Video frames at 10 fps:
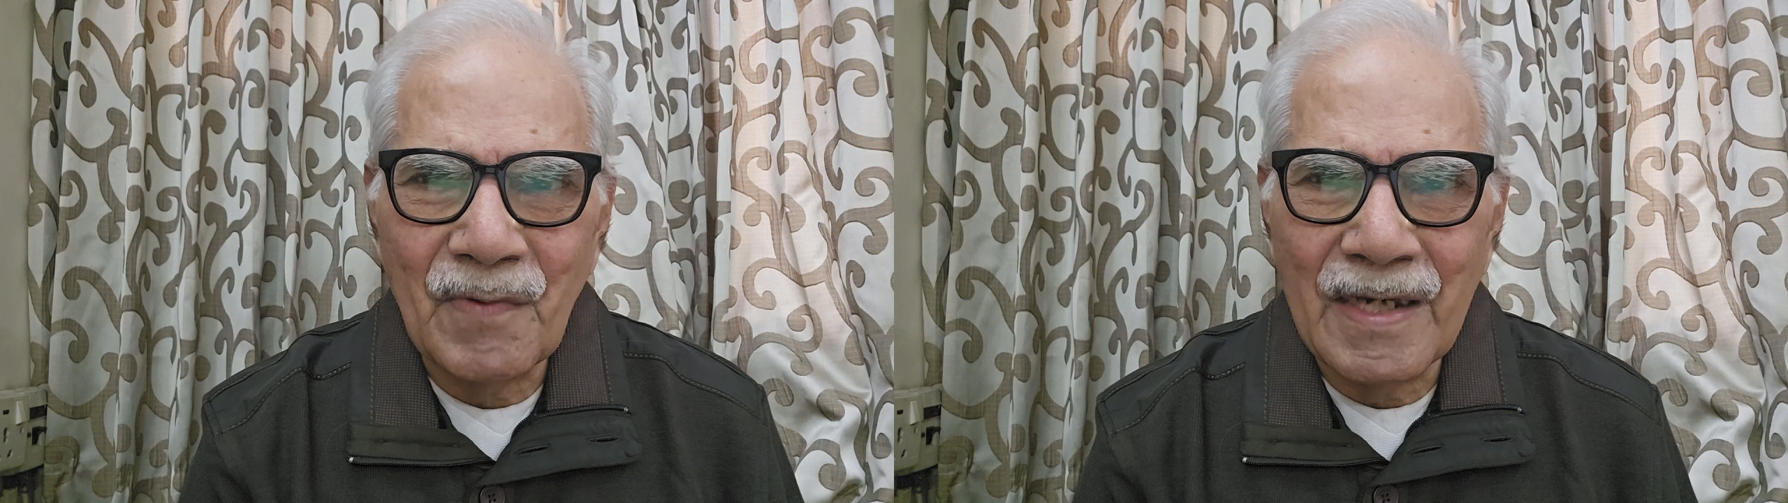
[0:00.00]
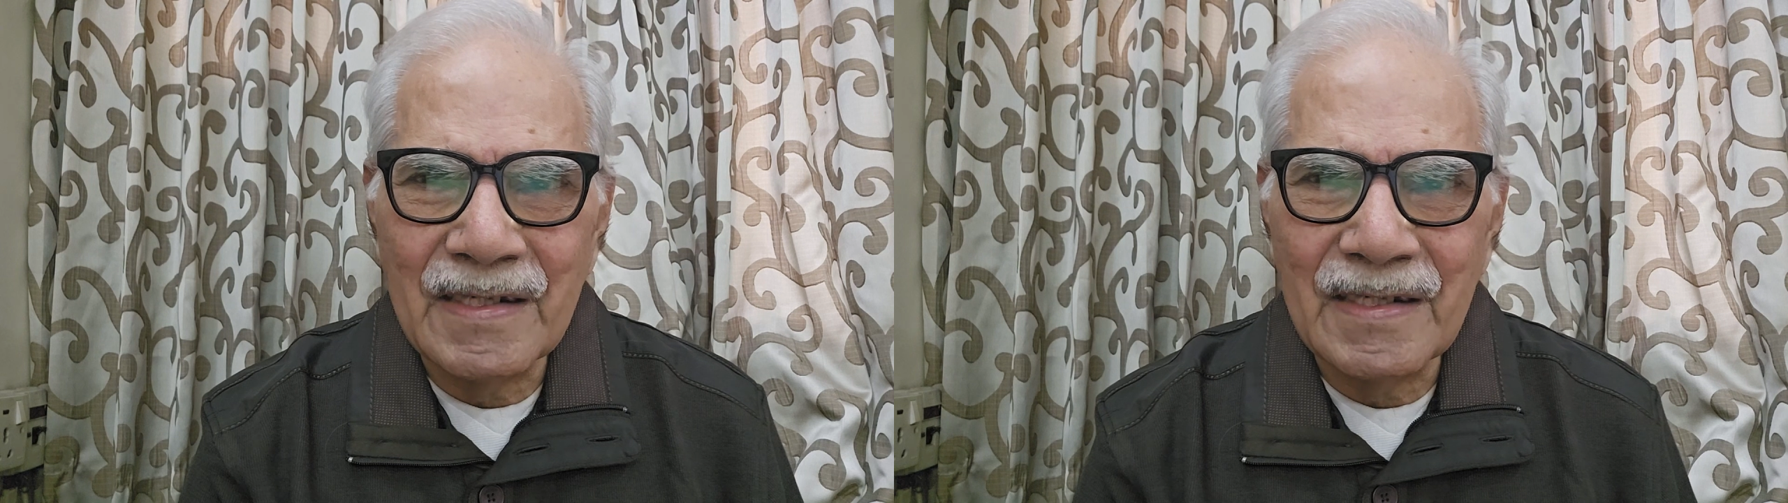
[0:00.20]

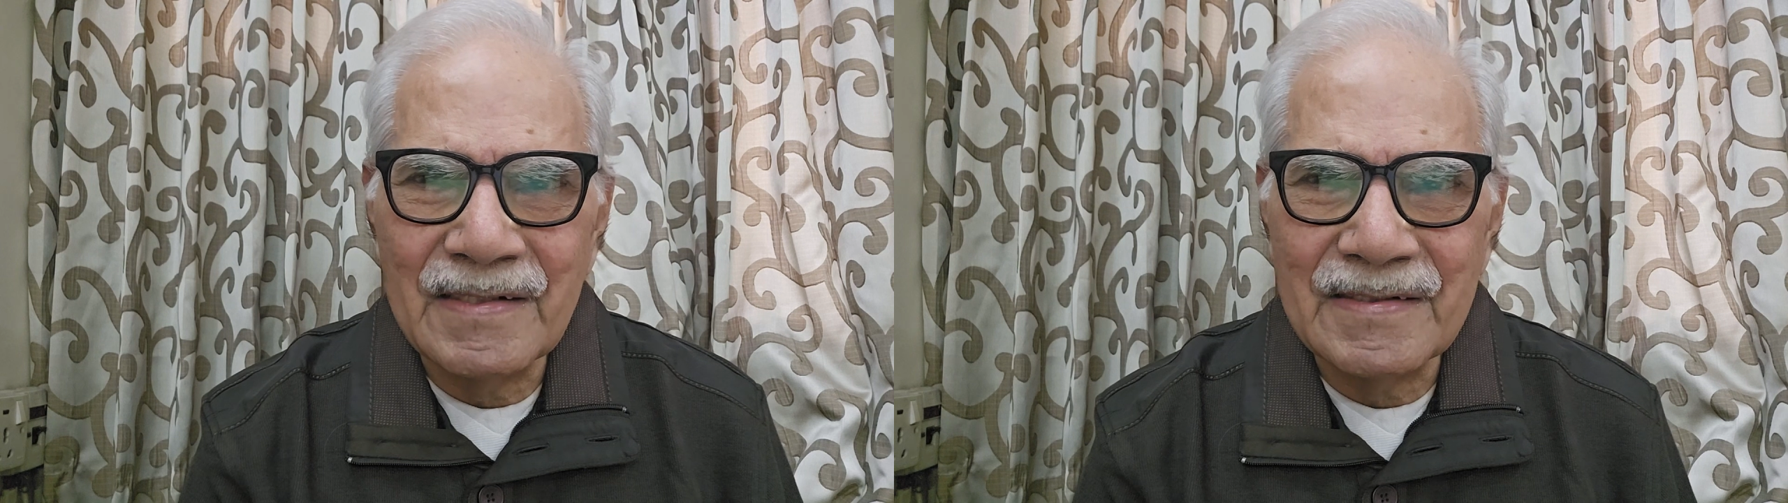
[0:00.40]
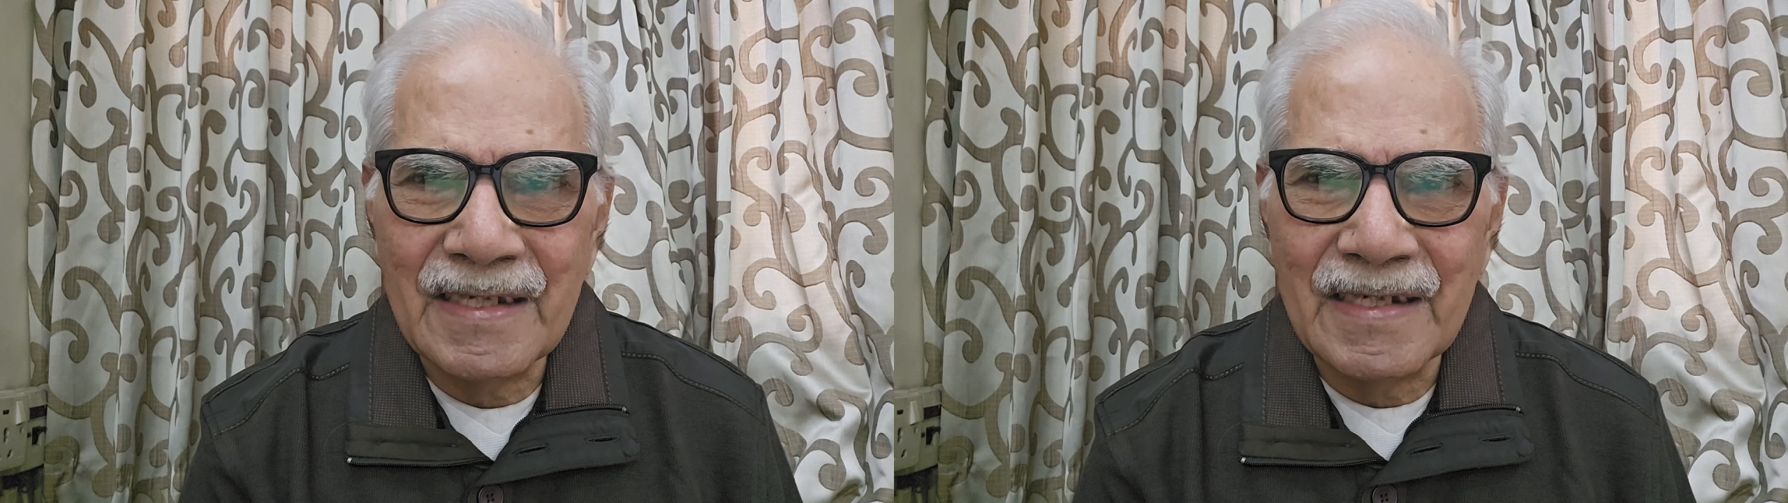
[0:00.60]
final
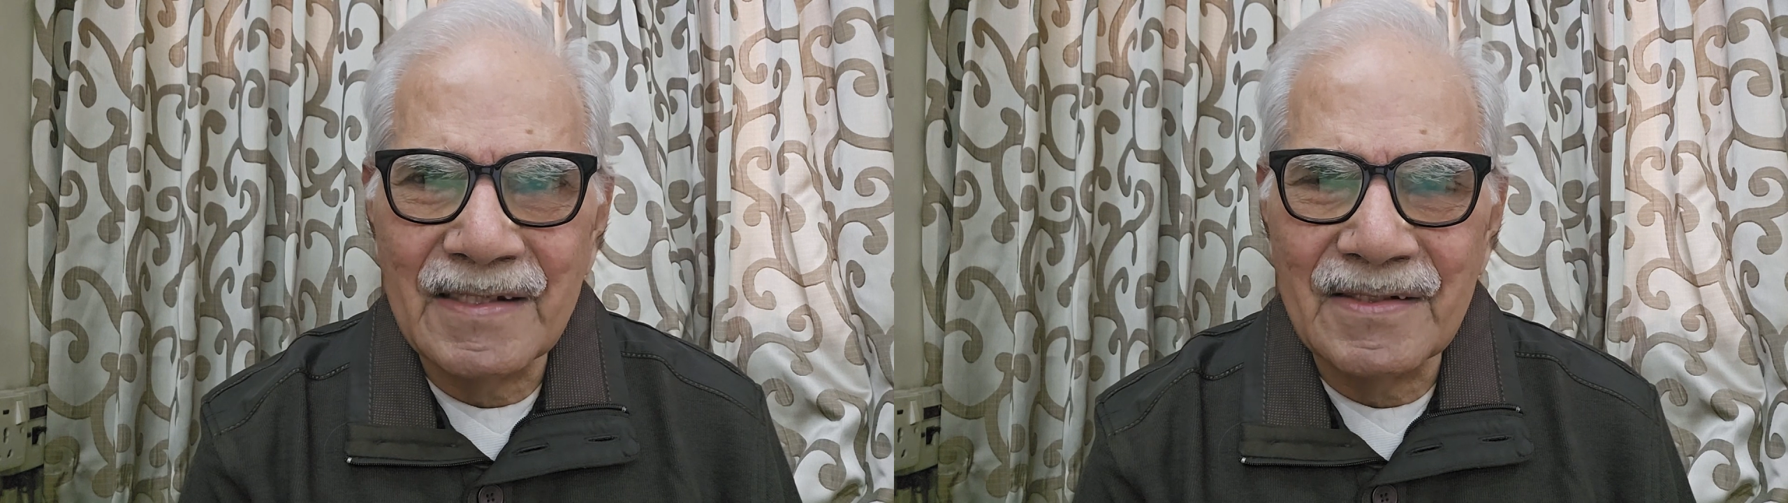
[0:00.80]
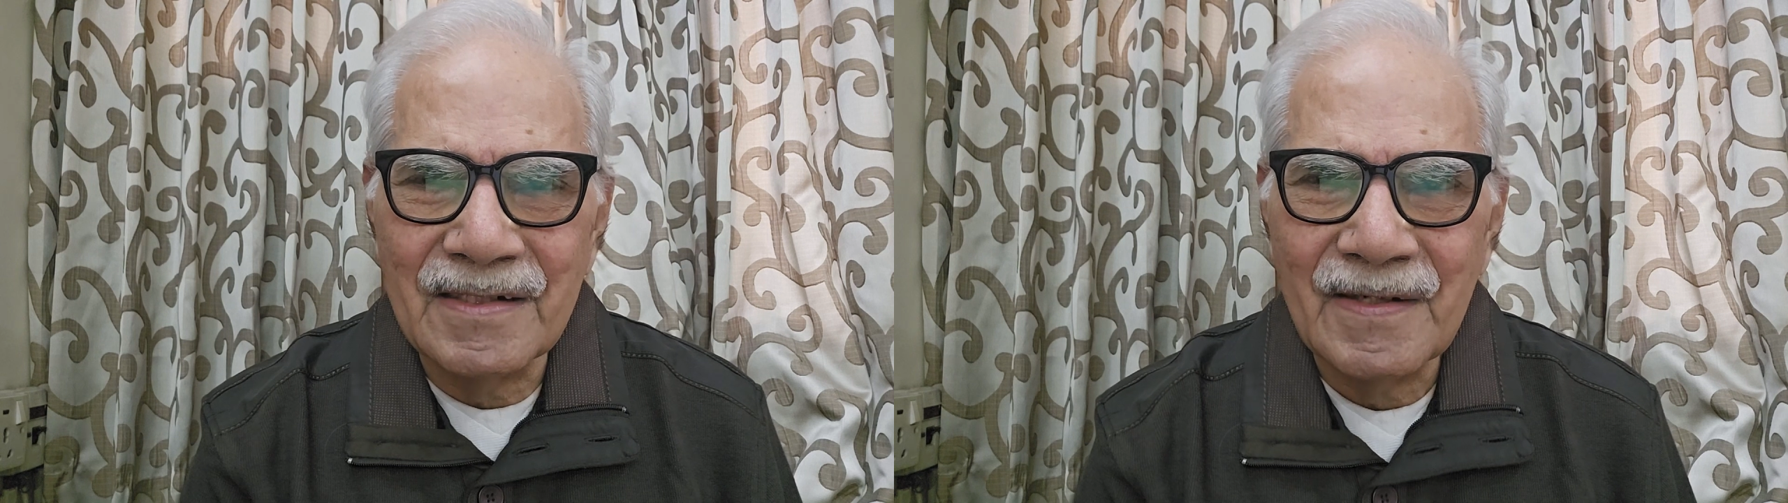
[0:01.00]
stage.